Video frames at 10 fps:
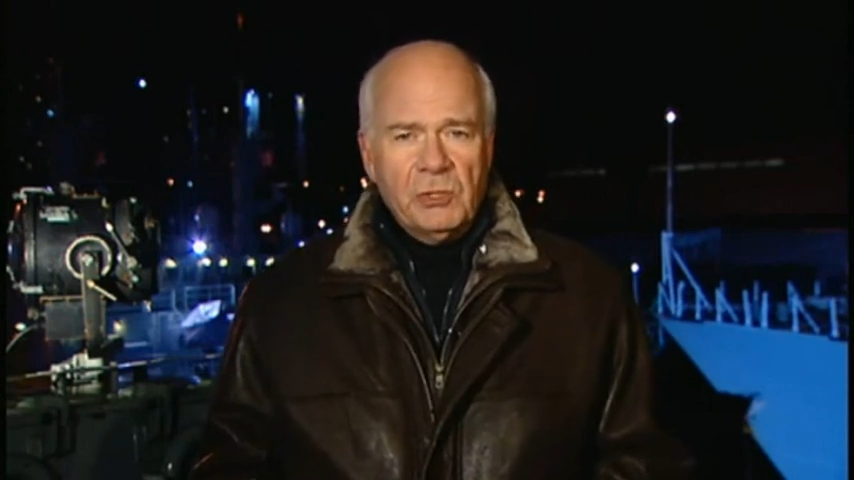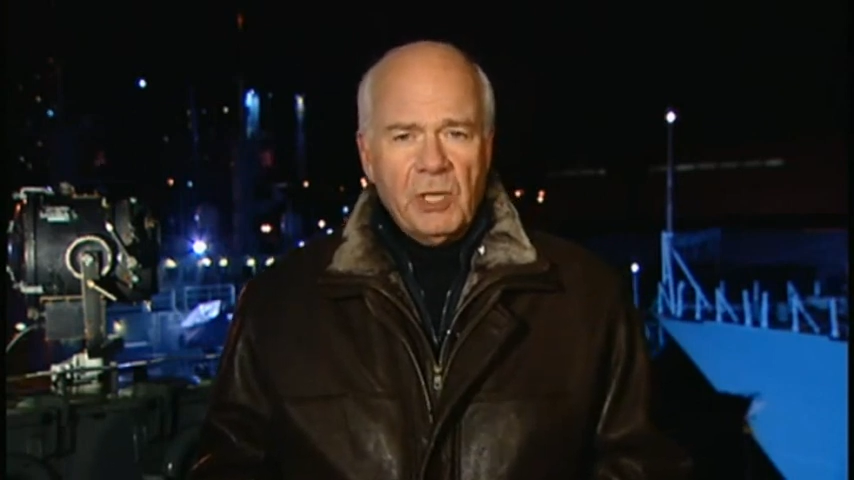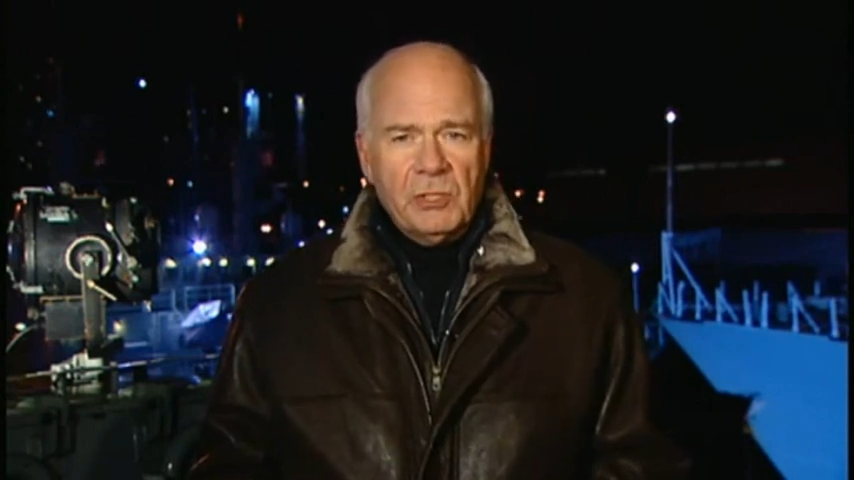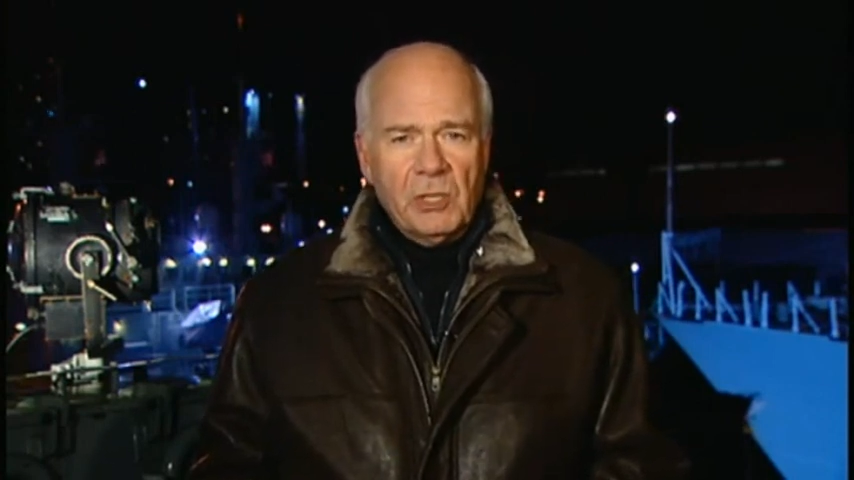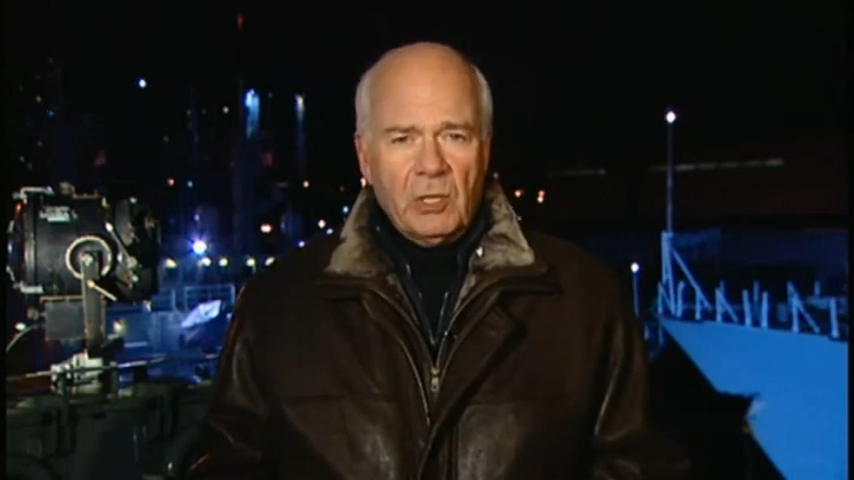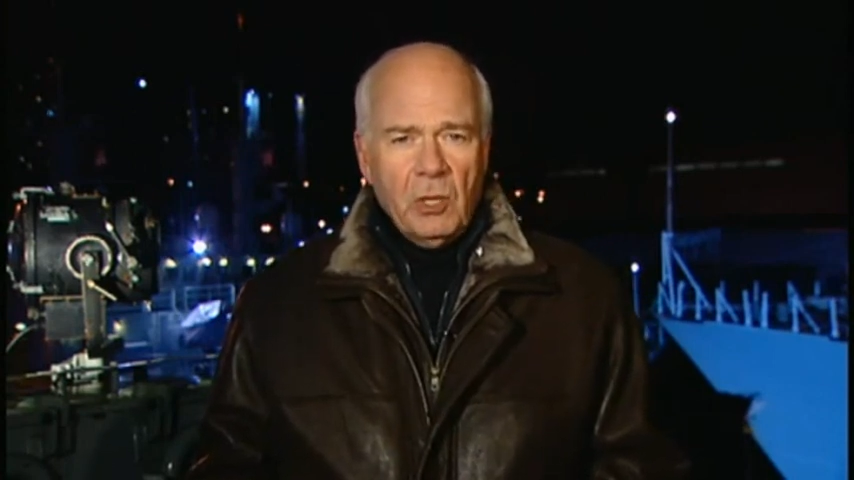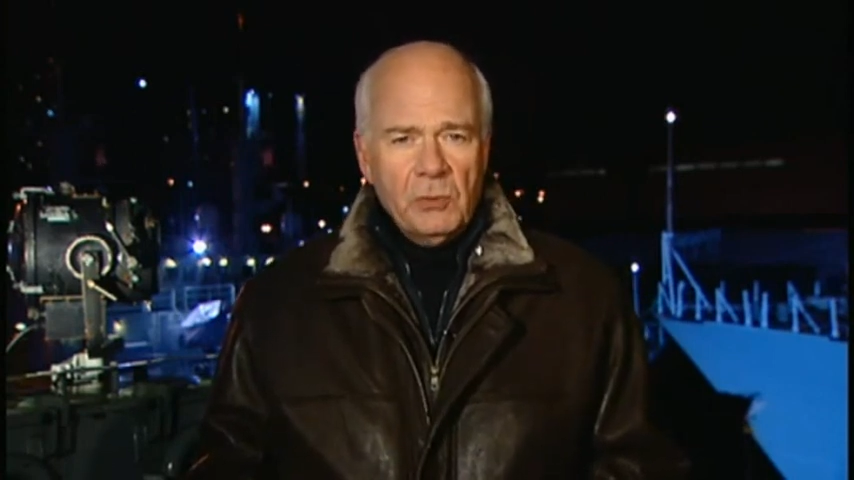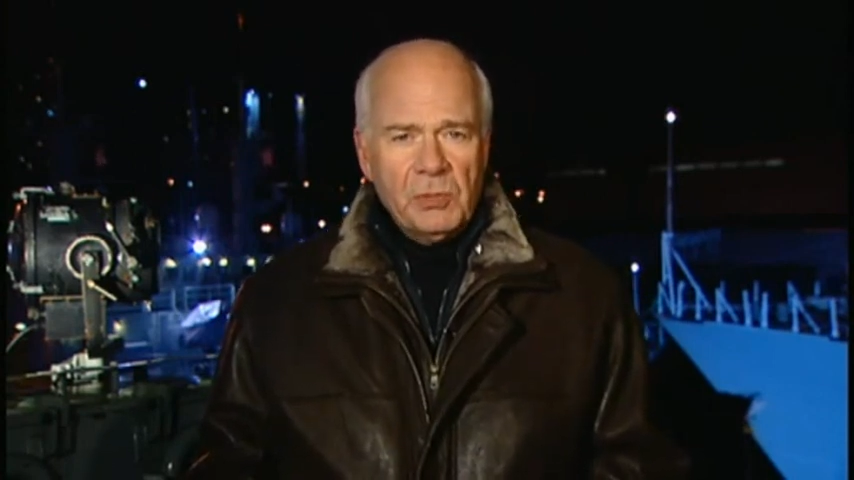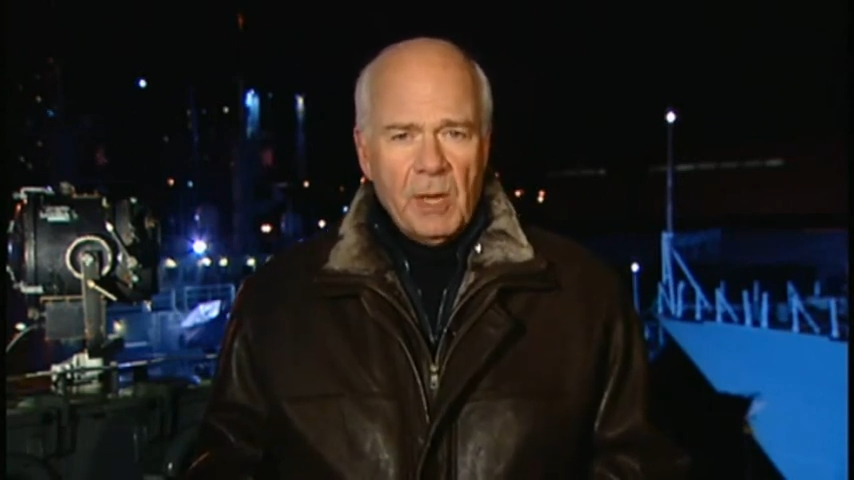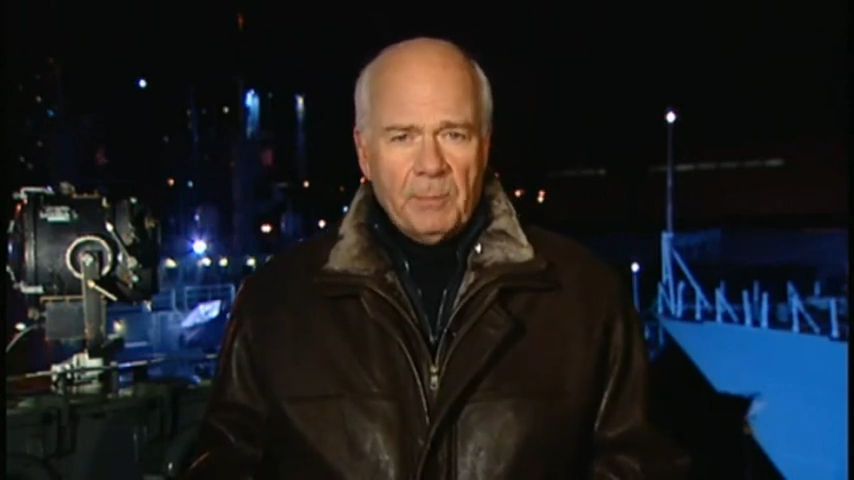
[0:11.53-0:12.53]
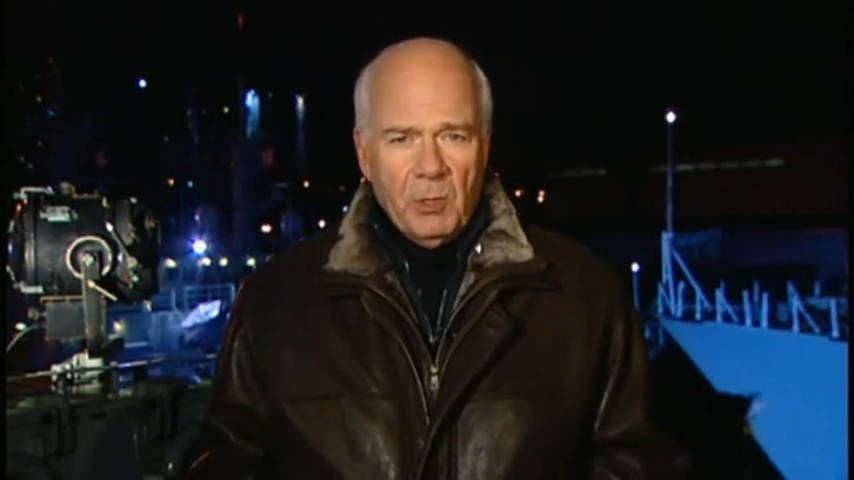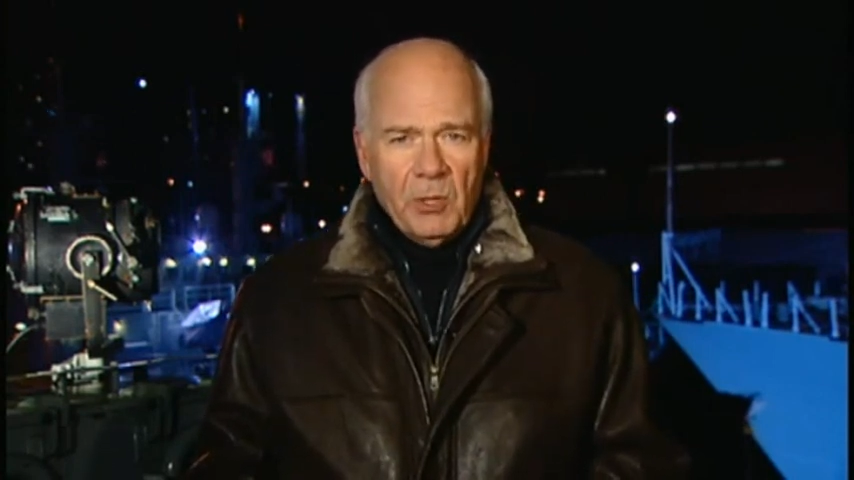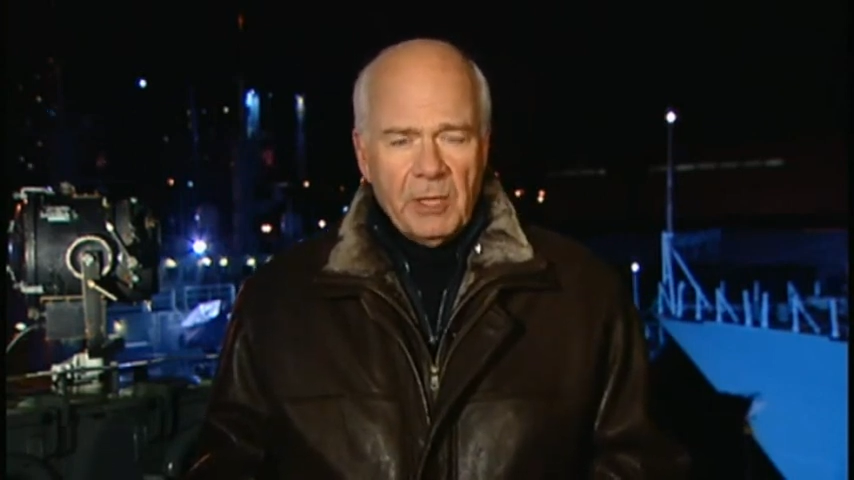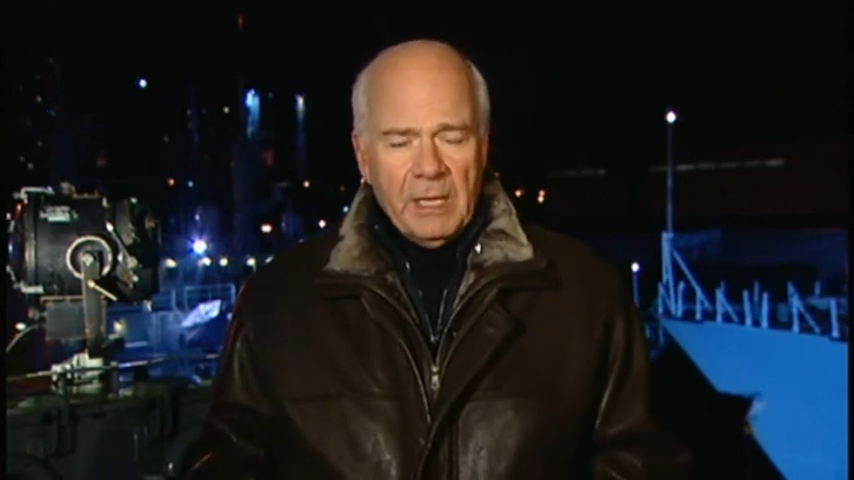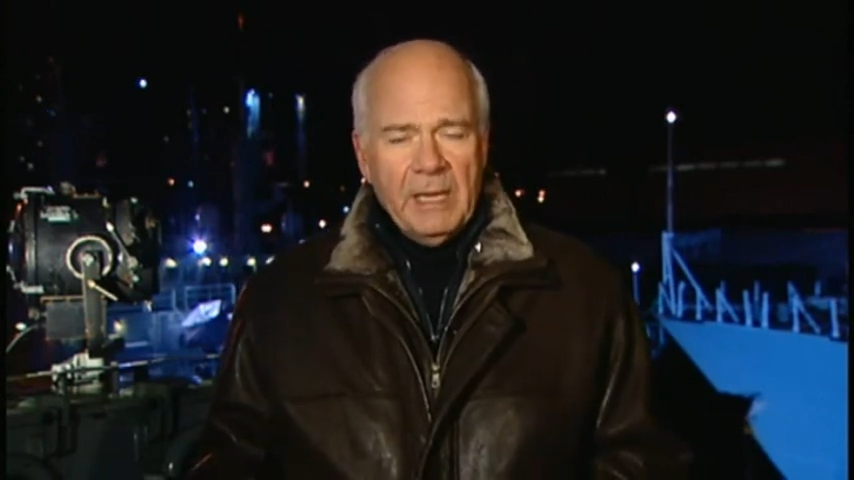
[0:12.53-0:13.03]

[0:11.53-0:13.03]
takes a close-up look